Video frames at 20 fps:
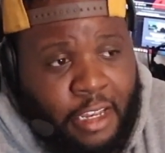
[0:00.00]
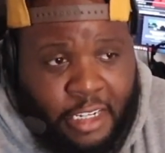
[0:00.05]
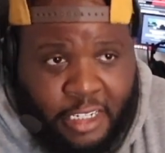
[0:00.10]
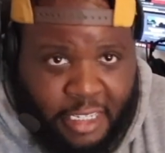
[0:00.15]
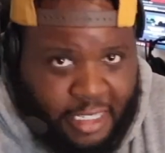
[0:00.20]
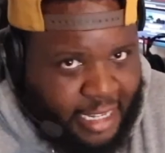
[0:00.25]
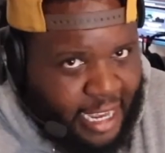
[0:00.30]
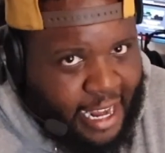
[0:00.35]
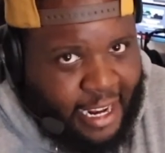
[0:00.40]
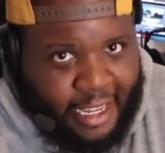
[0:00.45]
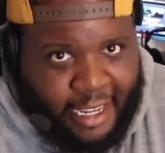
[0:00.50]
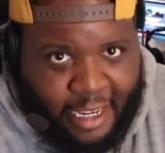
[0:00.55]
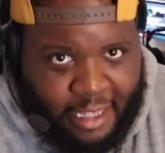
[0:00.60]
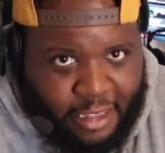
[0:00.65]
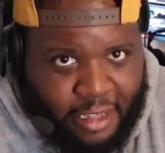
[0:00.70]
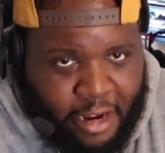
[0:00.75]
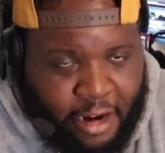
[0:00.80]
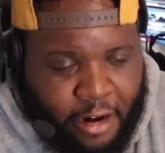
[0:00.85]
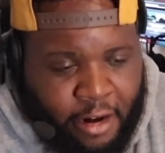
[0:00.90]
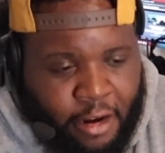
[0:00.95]
Just got to
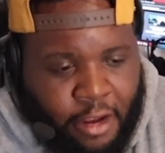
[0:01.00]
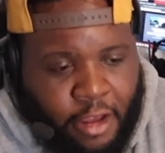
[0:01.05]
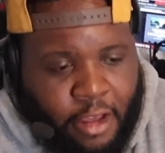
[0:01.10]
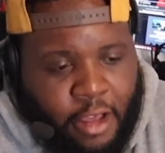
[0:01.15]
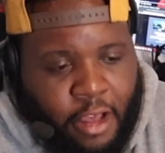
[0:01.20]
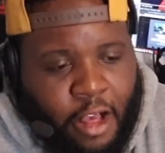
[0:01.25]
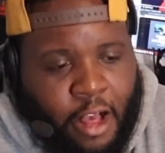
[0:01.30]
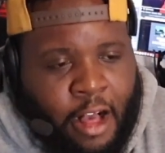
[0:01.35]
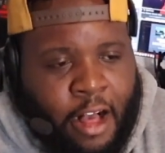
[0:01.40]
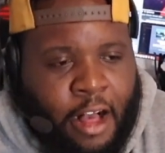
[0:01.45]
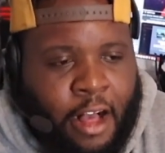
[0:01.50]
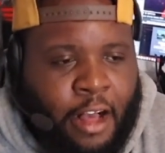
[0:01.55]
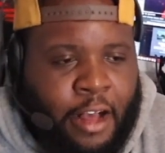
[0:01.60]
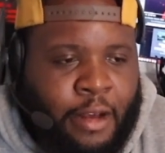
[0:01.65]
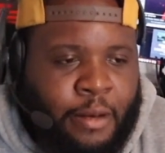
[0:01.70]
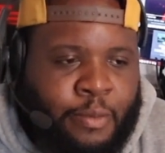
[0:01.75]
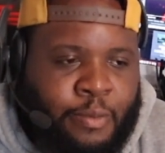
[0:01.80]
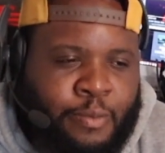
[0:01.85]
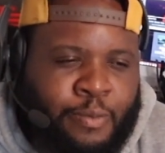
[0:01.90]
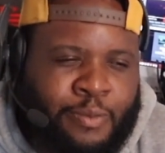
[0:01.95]
get there.
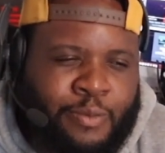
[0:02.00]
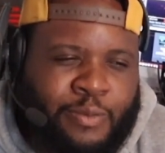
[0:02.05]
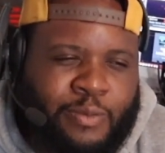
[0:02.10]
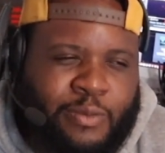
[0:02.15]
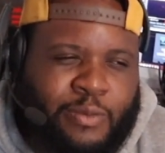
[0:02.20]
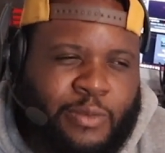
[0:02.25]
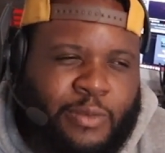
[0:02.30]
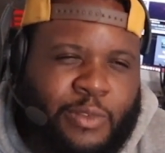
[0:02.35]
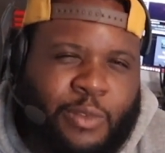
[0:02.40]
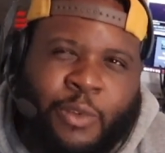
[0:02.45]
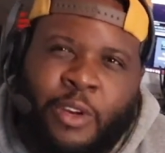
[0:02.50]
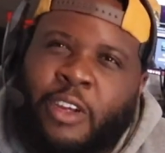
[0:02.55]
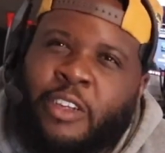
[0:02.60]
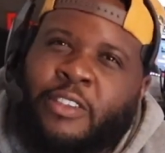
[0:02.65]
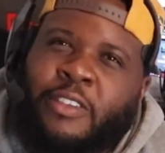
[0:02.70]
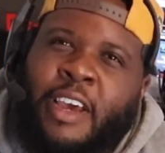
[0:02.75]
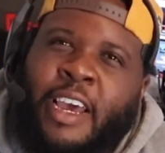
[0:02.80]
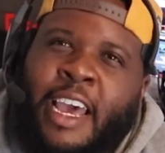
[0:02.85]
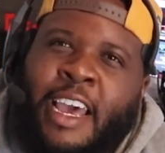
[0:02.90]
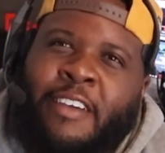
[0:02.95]
Um, what else
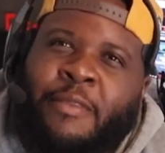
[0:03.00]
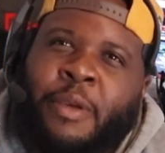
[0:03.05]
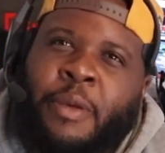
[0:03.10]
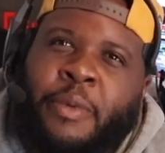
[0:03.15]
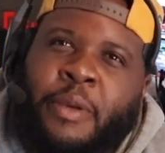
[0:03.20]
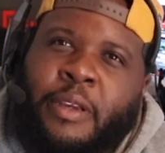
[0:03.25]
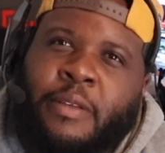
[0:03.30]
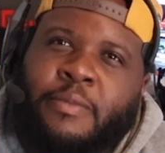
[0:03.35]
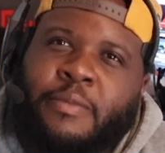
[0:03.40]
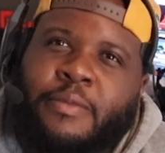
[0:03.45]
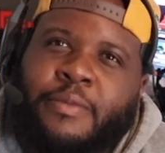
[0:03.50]
do I have, baby?